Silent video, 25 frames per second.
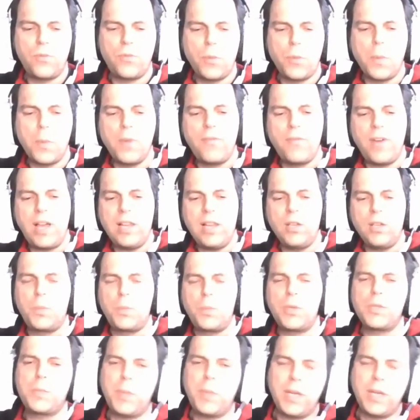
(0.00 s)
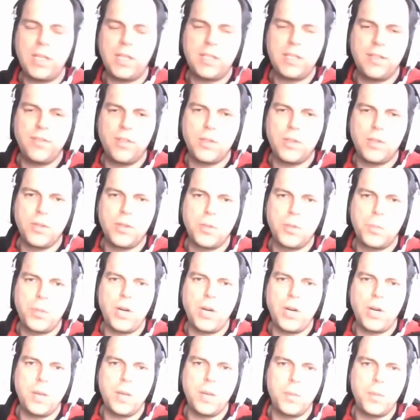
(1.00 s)
from a value perspective the, the
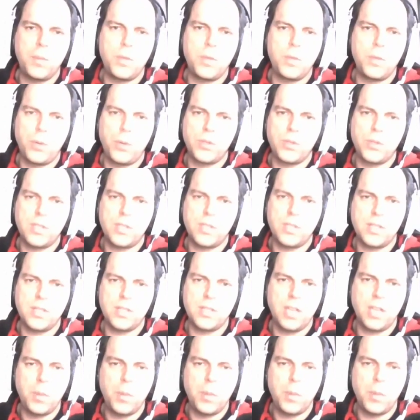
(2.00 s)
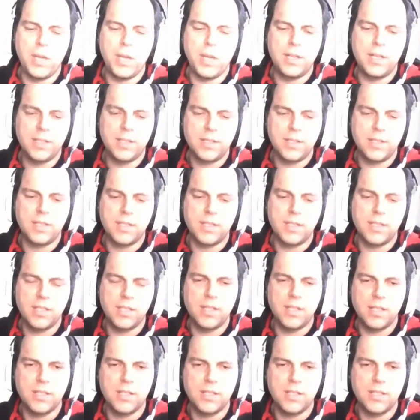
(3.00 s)
primary processing capability is,